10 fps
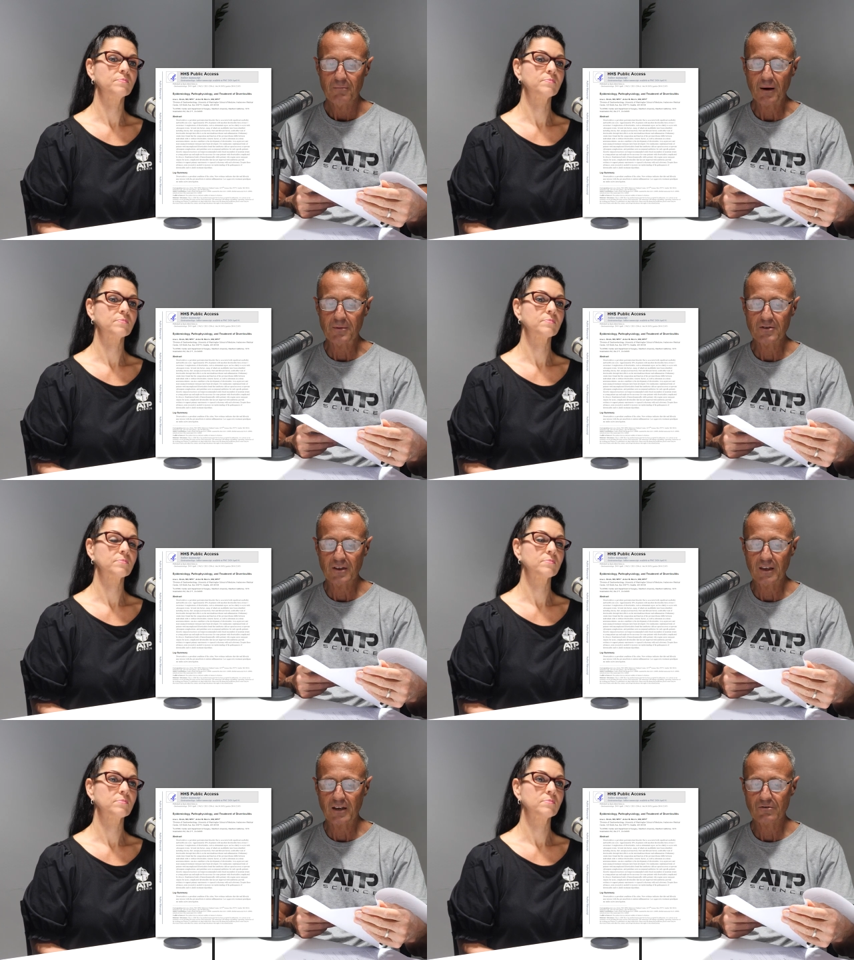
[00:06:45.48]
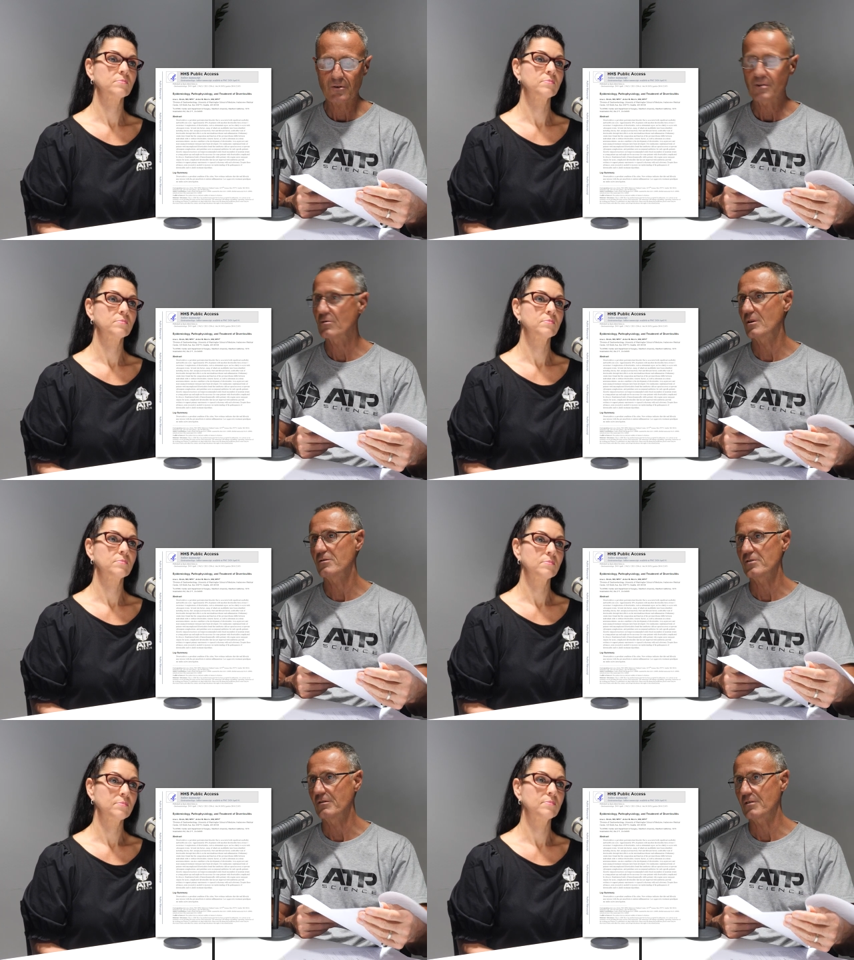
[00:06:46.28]
Speaker 1: published in
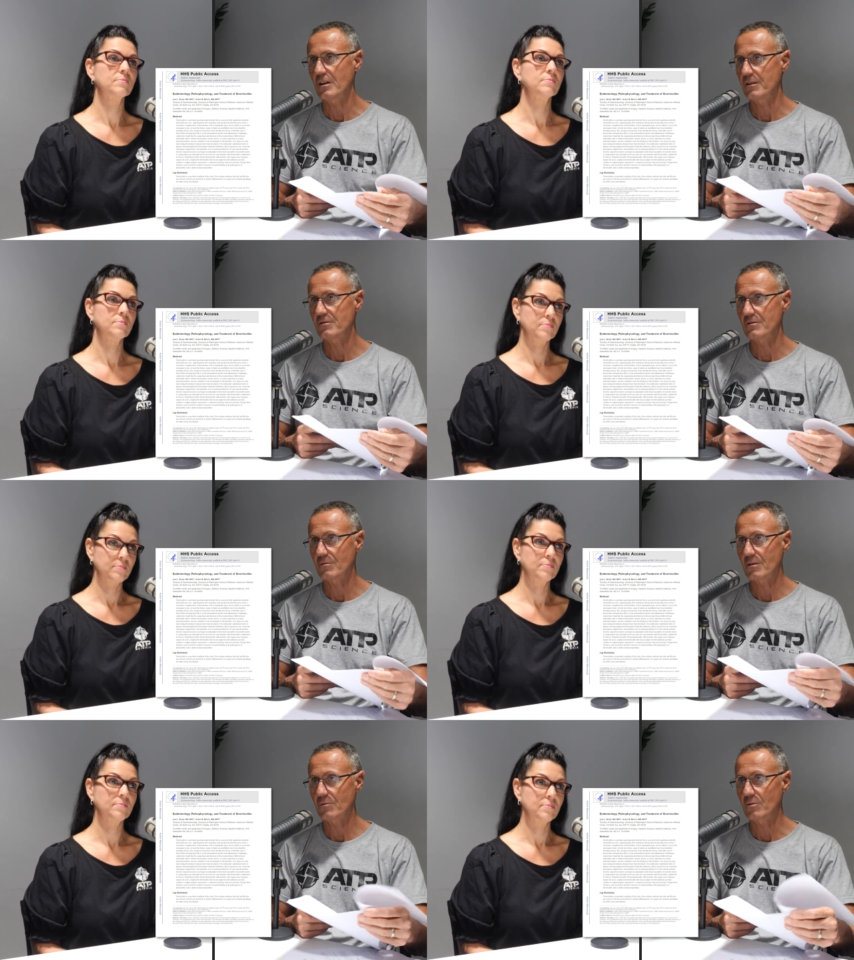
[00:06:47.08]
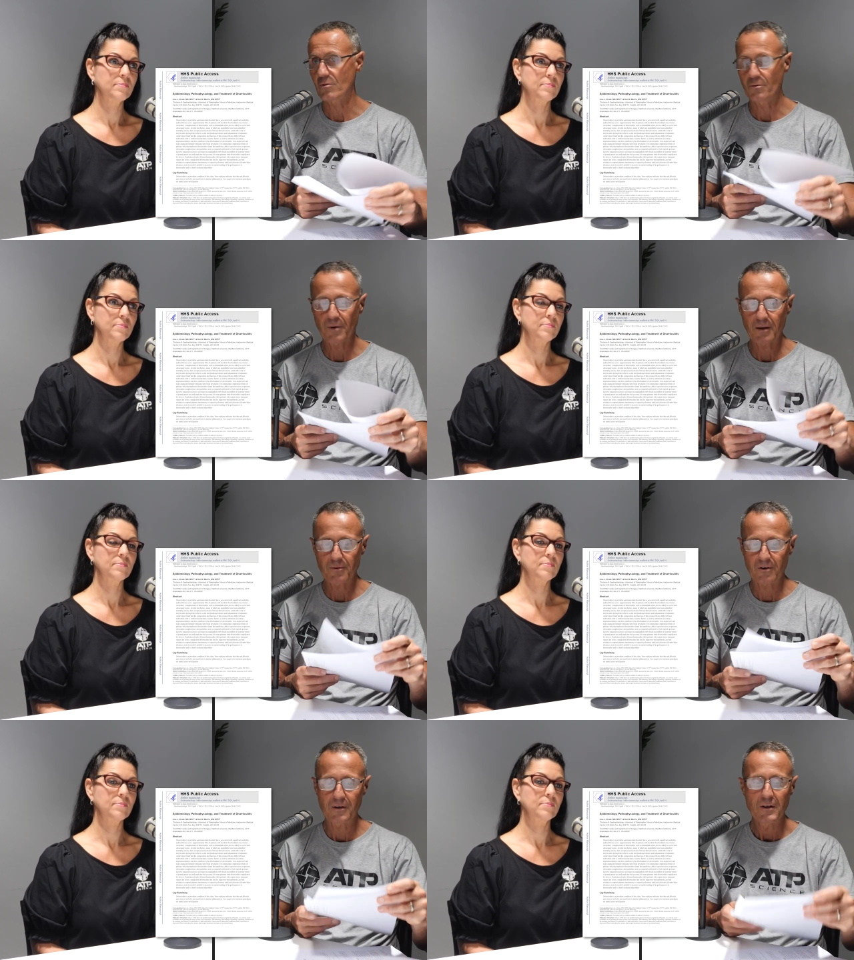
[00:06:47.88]
Gastroenterology. So this is like a real cool paper
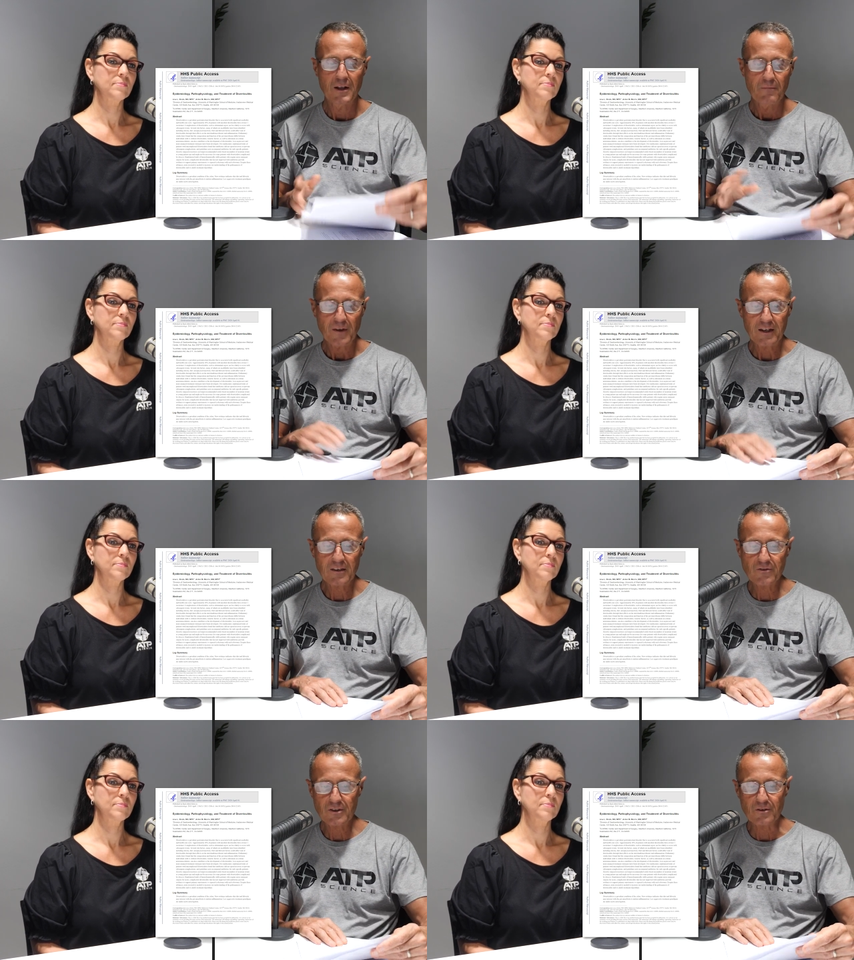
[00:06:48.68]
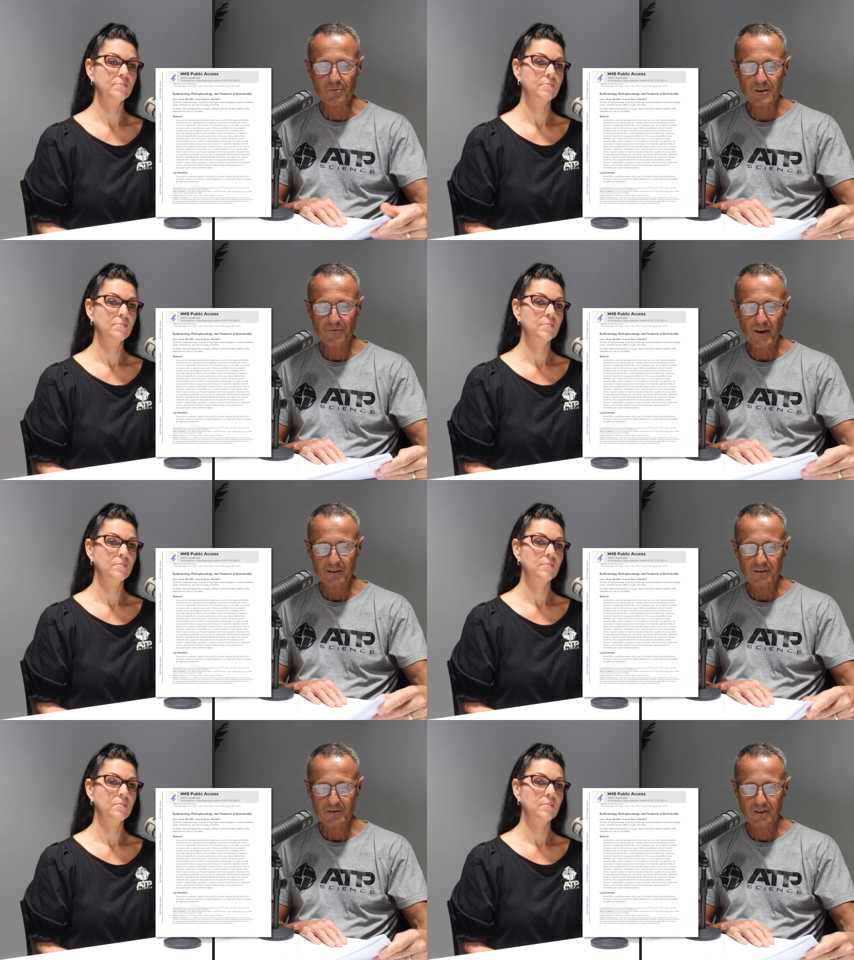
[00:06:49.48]
Mm. And it gives you the risk
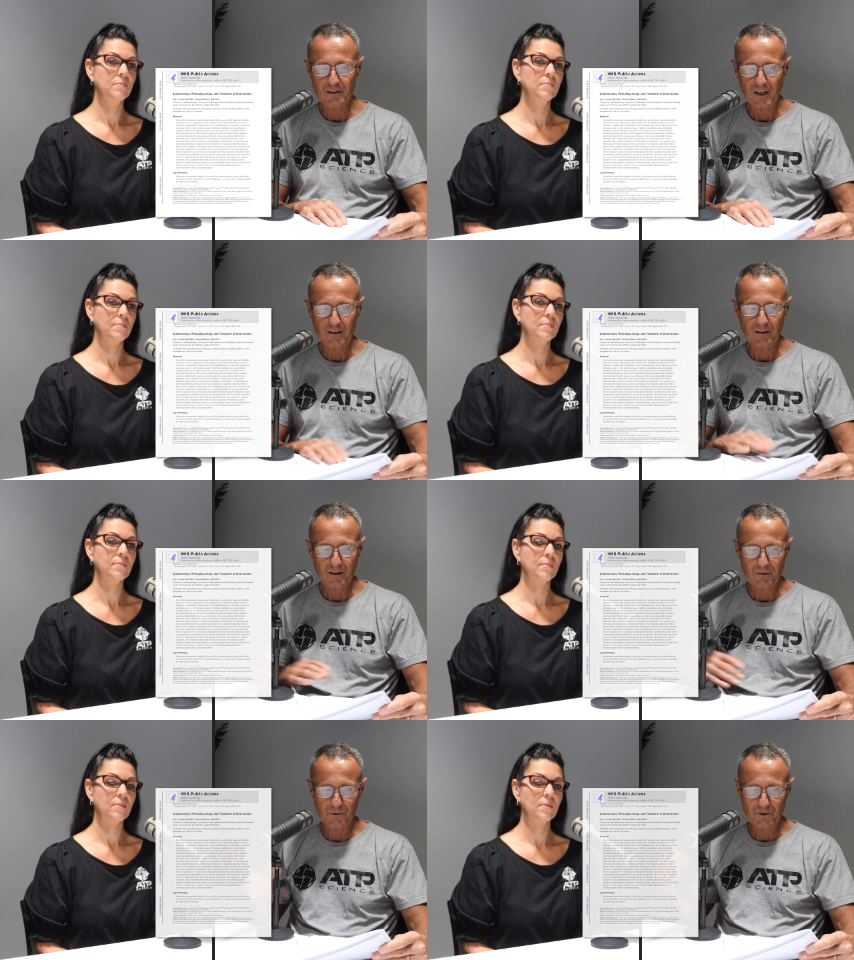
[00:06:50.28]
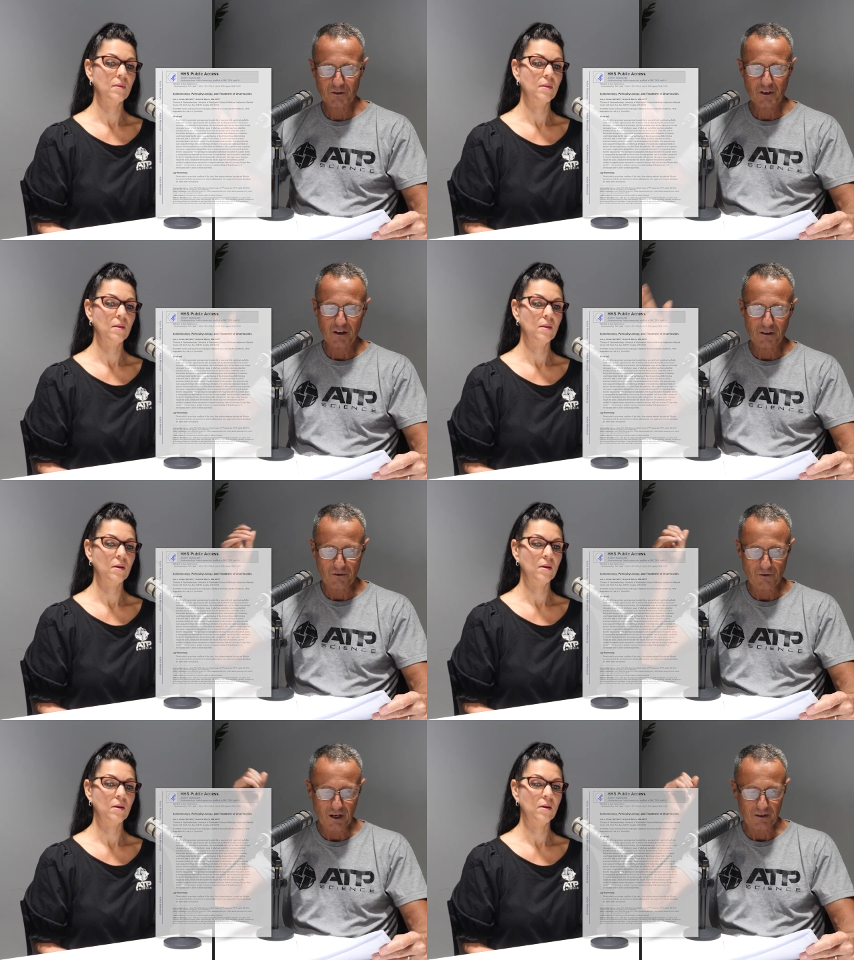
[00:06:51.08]
factors and and like, and we'll just go to the
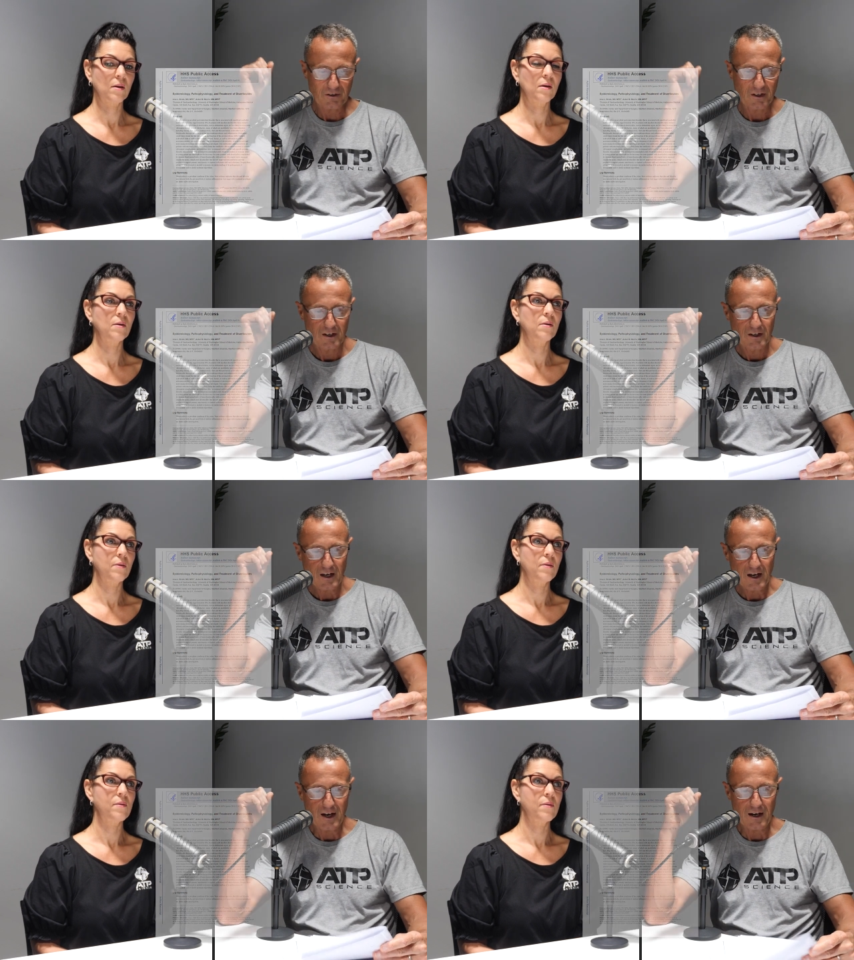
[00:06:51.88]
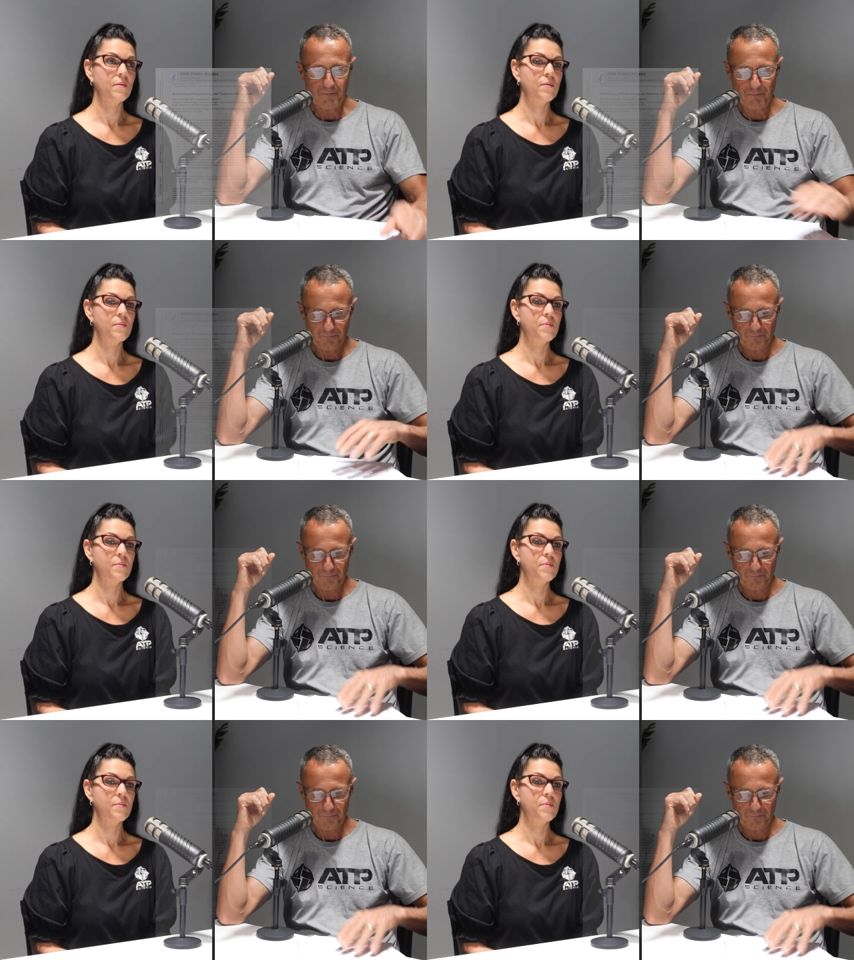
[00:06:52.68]
drugs. Um,